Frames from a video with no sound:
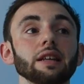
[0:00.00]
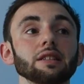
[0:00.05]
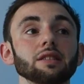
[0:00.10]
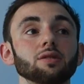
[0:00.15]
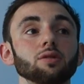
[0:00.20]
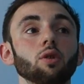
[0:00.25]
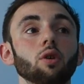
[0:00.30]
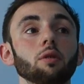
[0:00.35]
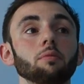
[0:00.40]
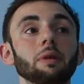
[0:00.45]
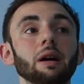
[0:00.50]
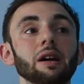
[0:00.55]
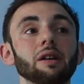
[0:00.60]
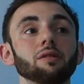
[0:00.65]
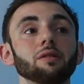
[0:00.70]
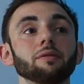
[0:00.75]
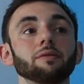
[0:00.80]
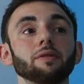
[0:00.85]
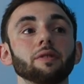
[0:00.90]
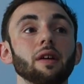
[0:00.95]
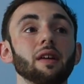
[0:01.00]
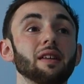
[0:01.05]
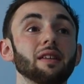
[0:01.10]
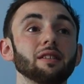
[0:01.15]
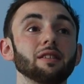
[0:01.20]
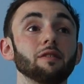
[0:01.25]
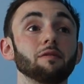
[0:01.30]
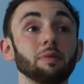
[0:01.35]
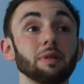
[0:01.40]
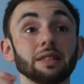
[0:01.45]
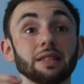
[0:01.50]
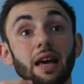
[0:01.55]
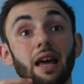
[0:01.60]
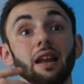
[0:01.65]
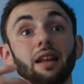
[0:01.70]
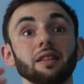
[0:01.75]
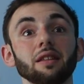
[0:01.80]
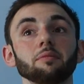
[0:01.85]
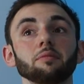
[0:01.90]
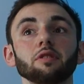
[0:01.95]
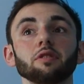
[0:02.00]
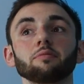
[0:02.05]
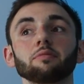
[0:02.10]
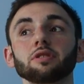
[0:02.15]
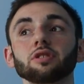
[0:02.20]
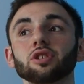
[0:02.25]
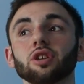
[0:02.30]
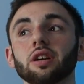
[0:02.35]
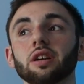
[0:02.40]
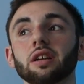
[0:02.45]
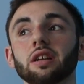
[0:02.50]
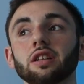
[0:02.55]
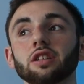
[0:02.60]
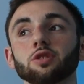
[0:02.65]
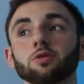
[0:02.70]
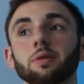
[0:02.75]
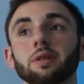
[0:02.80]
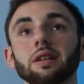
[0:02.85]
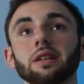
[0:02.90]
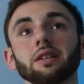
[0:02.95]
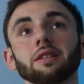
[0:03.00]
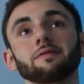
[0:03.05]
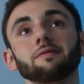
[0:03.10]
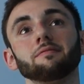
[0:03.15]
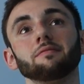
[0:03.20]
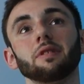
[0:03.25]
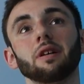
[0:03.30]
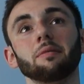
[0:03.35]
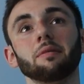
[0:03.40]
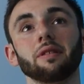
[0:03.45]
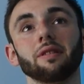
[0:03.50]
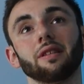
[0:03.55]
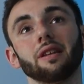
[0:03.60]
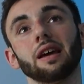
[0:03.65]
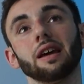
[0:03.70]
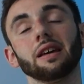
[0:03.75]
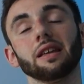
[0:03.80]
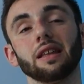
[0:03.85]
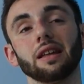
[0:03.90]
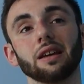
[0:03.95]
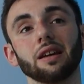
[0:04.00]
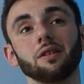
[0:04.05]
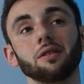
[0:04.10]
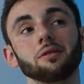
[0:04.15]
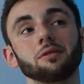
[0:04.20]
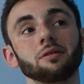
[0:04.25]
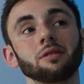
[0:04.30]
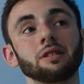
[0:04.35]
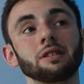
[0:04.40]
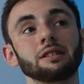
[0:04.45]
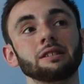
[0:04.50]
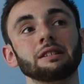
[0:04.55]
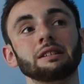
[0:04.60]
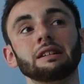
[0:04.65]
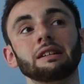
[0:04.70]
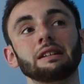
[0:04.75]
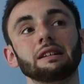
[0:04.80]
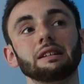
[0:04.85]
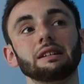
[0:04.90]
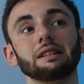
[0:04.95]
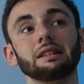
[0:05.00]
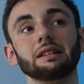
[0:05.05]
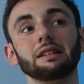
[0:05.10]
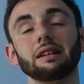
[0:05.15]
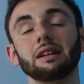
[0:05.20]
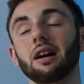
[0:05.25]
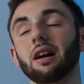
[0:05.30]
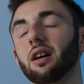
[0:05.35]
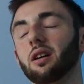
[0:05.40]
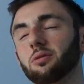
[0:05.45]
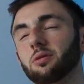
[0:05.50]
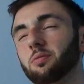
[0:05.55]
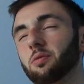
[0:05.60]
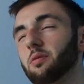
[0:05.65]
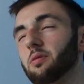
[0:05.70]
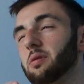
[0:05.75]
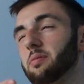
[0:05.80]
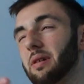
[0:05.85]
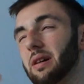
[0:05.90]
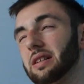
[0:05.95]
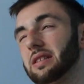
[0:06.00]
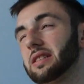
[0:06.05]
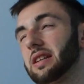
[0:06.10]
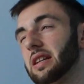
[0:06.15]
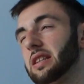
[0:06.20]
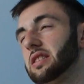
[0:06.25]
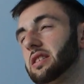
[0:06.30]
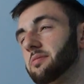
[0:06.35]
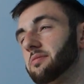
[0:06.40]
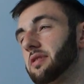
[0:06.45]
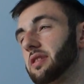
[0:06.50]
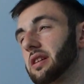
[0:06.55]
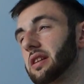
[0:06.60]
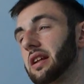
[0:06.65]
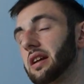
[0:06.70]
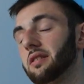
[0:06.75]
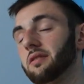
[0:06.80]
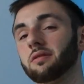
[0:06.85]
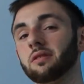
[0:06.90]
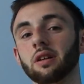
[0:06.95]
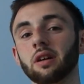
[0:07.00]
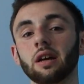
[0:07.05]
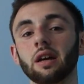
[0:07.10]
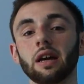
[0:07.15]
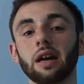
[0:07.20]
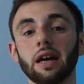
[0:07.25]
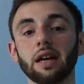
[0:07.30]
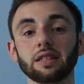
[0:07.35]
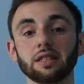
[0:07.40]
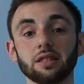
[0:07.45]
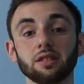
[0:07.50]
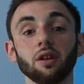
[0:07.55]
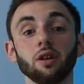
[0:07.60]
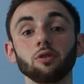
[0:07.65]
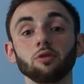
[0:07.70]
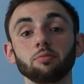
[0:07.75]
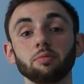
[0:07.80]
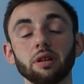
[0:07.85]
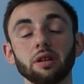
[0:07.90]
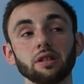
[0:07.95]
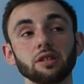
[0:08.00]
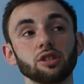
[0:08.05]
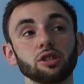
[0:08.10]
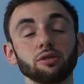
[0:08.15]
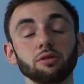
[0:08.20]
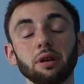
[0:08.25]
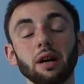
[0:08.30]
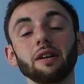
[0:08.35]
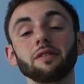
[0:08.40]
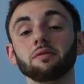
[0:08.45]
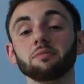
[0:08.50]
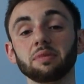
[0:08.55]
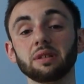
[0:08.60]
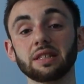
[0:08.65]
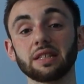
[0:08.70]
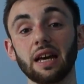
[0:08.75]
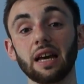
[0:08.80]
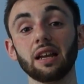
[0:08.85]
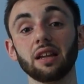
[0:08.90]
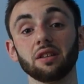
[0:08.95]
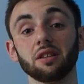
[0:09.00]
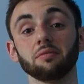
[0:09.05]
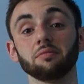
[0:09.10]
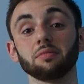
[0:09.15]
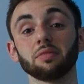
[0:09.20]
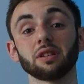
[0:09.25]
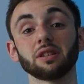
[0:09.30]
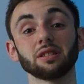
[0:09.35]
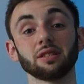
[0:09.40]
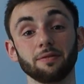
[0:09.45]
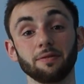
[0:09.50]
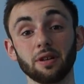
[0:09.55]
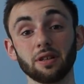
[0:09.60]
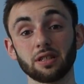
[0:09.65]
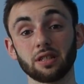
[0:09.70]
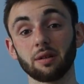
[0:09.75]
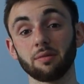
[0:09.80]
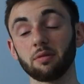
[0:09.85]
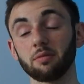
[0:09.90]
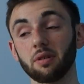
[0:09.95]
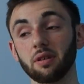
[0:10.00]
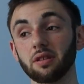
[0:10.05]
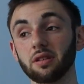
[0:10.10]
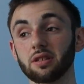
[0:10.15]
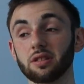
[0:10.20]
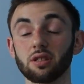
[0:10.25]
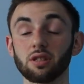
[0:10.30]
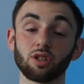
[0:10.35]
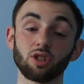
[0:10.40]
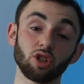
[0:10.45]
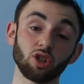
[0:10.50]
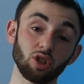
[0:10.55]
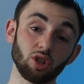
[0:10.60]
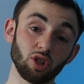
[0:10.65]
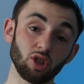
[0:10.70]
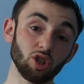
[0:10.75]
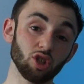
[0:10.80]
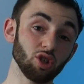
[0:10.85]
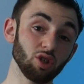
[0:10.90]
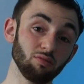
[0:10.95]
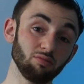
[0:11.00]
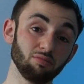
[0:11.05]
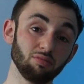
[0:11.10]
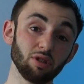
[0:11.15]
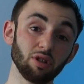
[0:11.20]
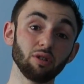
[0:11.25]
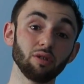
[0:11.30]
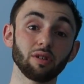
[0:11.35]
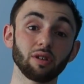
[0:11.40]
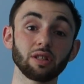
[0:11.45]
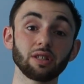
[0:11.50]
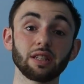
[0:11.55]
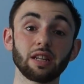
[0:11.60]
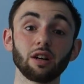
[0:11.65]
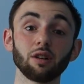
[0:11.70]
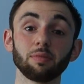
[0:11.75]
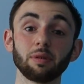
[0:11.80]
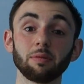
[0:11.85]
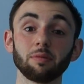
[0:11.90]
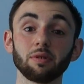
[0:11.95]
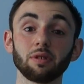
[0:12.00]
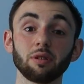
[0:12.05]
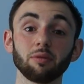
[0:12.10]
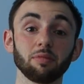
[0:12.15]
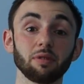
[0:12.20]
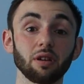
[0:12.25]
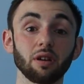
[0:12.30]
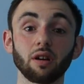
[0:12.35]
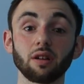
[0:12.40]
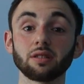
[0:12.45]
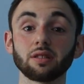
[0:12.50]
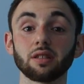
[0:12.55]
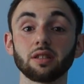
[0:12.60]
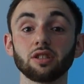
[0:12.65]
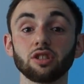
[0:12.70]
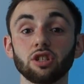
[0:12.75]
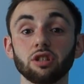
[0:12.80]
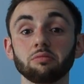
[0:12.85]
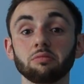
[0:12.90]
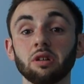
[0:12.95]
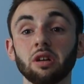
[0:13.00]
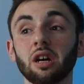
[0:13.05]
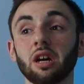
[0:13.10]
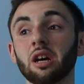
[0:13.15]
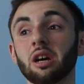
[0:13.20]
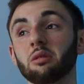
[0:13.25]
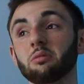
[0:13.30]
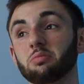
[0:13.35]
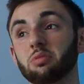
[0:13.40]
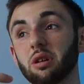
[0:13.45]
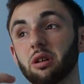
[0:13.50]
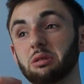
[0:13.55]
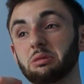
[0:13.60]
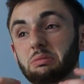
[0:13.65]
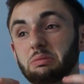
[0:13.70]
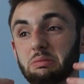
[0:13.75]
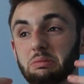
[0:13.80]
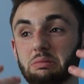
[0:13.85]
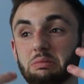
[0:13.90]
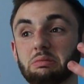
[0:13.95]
it's not a matter of that you've been telling them you've been training each week, and a month later they go, oh, we probably better say something now. It's no, because you haven't been telling them, because the first couple of months, you can tell people that you've been going to the gym, but